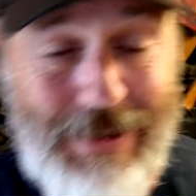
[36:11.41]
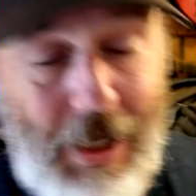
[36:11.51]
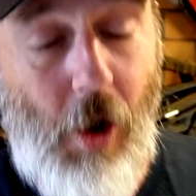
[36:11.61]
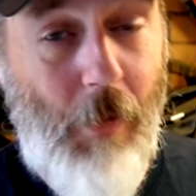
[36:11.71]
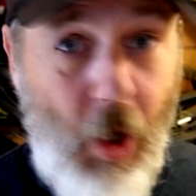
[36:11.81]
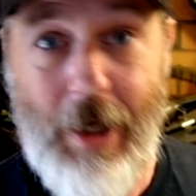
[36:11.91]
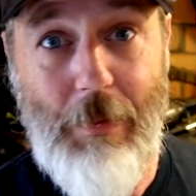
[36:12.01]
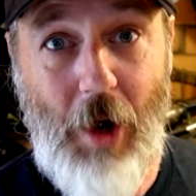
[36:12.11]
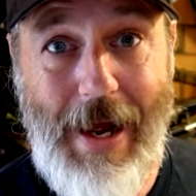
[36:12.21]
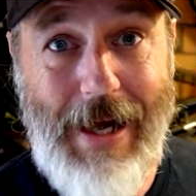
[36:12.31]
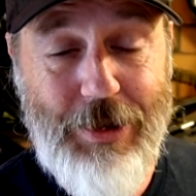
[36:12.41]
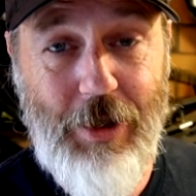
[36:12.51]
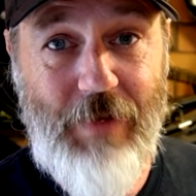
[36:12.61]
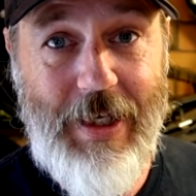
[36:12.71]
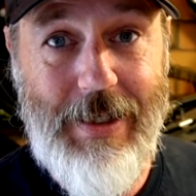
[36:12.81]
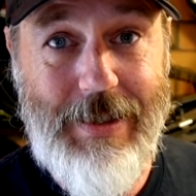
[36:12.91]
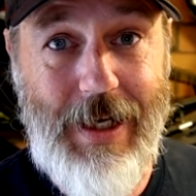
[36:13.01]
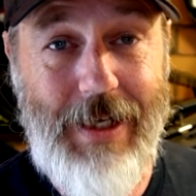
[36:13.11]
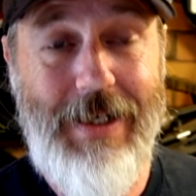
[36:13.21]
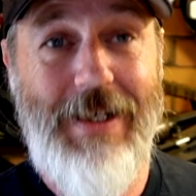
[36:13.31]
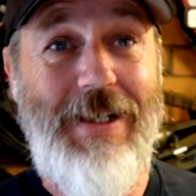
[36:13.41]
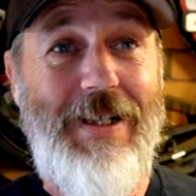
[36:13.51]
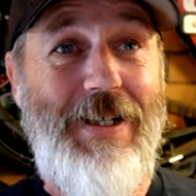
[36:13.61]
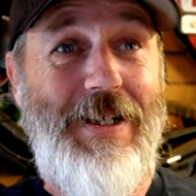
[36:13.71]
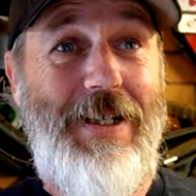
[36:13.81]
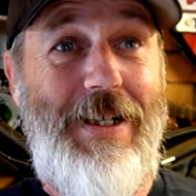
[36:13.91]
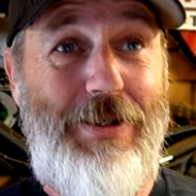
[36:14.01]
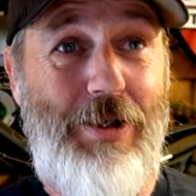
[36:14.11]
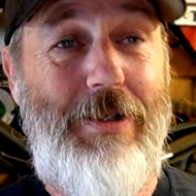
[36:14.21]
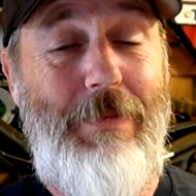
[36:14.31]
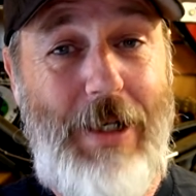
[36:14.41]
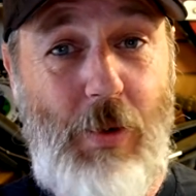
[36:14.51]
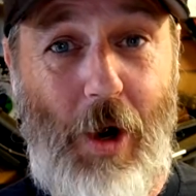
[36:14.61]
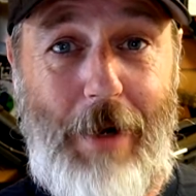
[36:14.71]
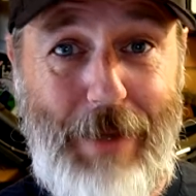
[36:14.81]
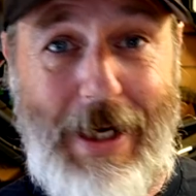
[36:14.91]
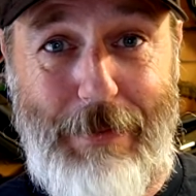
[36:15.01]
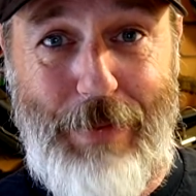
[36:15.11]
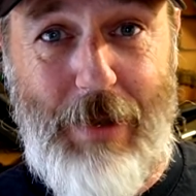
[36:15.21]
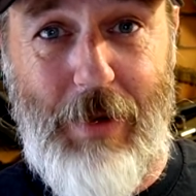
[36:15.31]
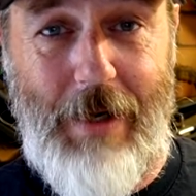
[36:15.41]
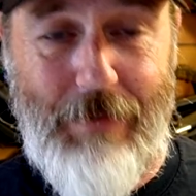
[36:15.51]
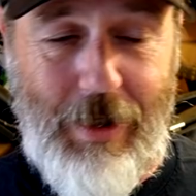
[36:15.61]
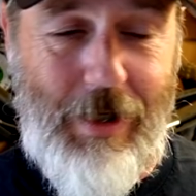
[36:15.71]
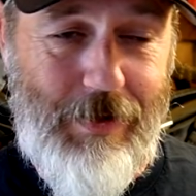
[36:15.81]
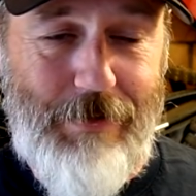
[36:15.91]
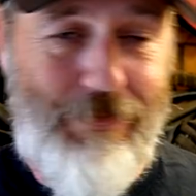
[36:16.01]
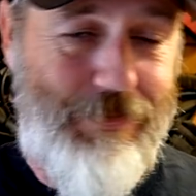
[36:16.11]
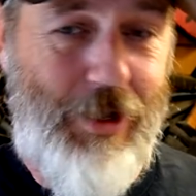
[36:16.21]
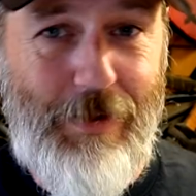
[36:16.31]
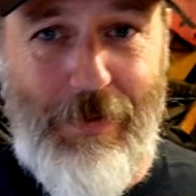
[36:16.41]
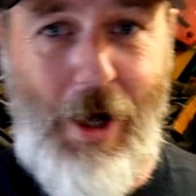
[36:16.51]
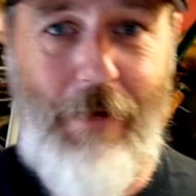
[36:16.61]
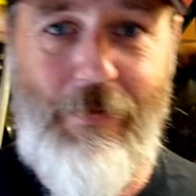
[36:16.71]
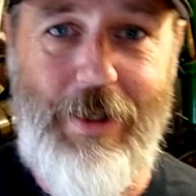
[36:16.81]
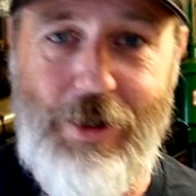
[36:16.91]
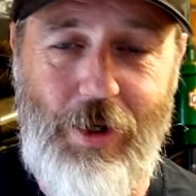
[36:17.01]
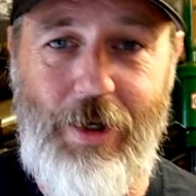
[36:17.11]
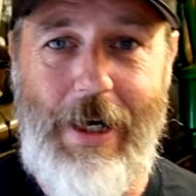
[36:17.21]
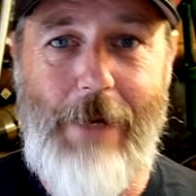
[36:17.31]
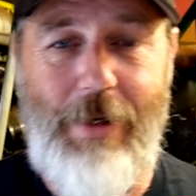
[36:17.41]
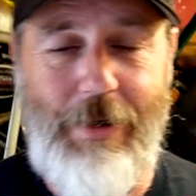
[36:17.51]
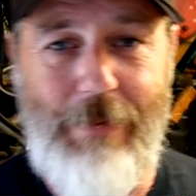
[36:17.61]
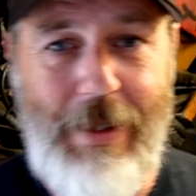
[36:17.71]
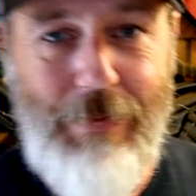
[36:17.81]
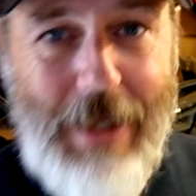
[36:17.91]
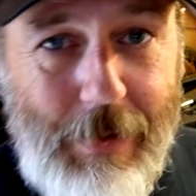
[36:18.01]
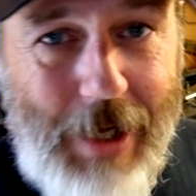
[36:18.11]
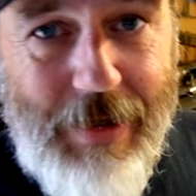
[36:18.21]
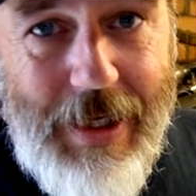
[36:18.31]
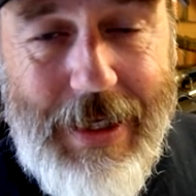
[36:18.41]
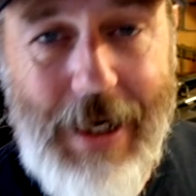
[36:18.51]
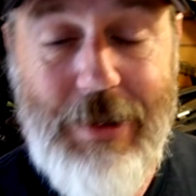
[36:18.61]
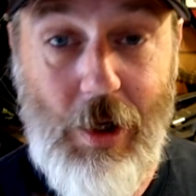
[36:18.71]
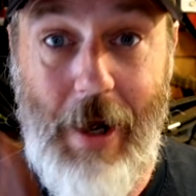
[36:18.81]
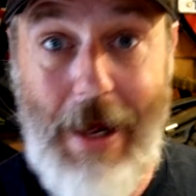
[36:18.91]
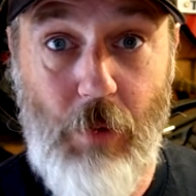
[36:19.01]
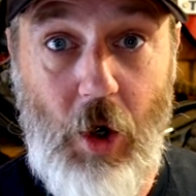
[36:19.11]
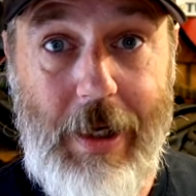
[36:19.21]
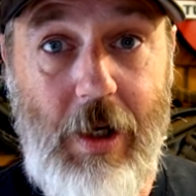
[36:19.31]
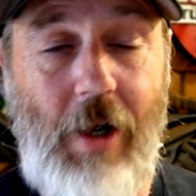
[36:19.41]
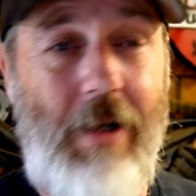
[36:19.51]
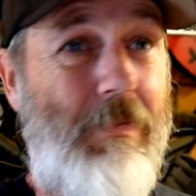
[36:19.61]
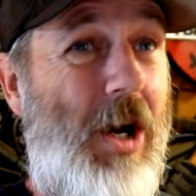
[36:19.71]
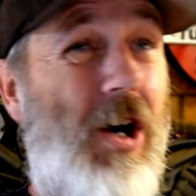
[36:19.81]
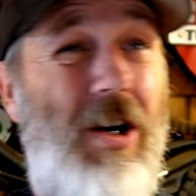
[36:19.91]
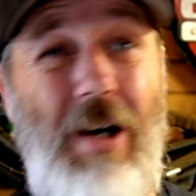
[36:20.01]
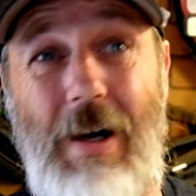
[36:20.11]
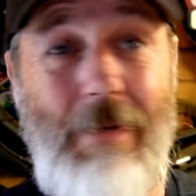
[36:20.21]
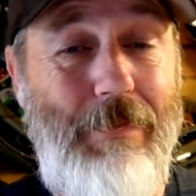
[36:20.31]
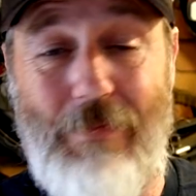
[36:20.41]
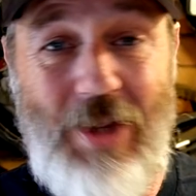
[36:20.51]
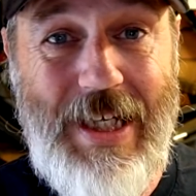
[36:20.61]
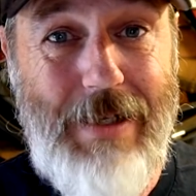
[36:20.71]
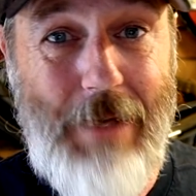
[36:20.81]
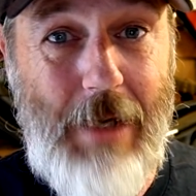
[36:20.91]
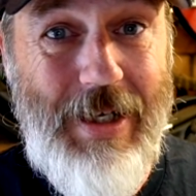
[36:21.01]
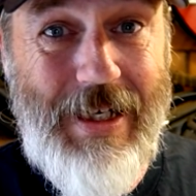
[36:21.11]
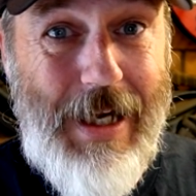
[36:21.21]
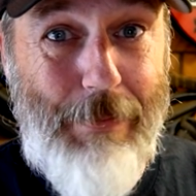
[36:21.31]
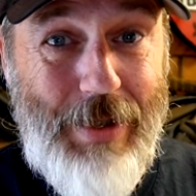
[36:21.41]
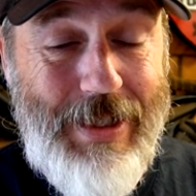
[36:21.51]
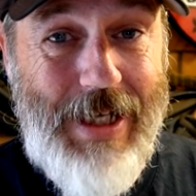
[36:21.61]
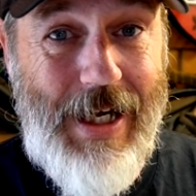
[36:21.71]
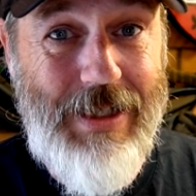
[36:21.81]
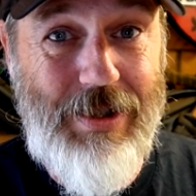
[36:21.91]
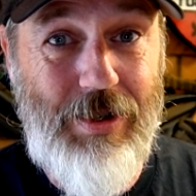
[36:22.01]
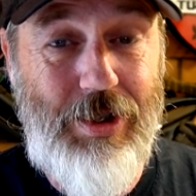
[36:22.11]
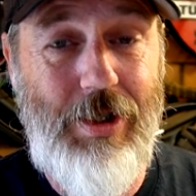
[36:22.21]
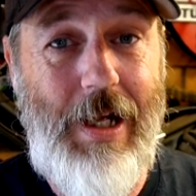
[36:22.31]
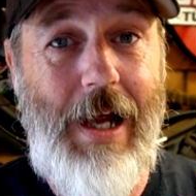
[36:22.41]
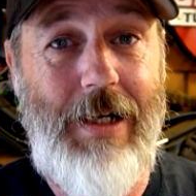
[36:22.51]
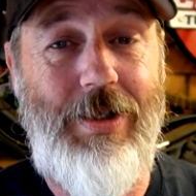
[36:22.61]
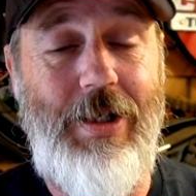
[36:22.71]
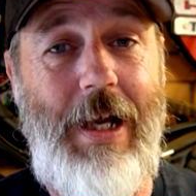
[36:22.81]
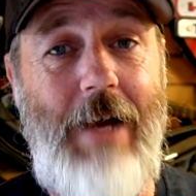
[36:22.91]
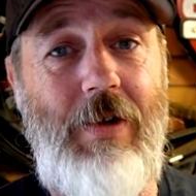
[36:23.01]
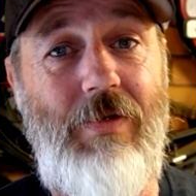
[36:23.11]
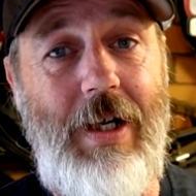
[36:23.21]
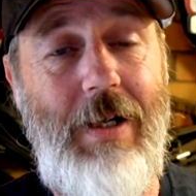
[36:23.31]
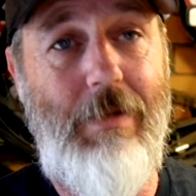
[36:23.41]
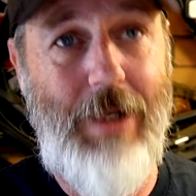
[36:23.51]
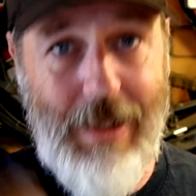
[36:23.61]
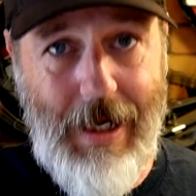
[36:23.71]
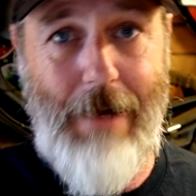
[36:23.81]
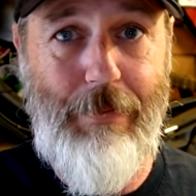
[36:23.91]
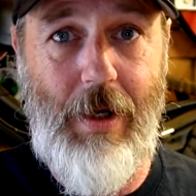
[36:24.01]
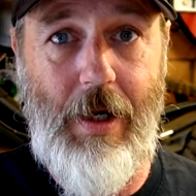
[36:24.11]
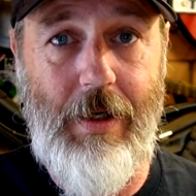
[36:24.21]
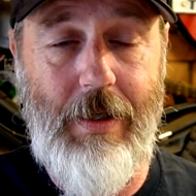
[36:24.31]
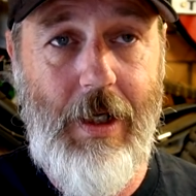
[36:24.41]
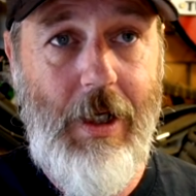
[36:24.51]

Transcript: So I'm working my ass off to get it done. It's looking to be quite a bloody big one, but I'll hopefully shorten it up a little bit. But anyway, there you go. So I am working on it, and I'm thinking maybe a couple of days I should actually have it ready to be uploaded.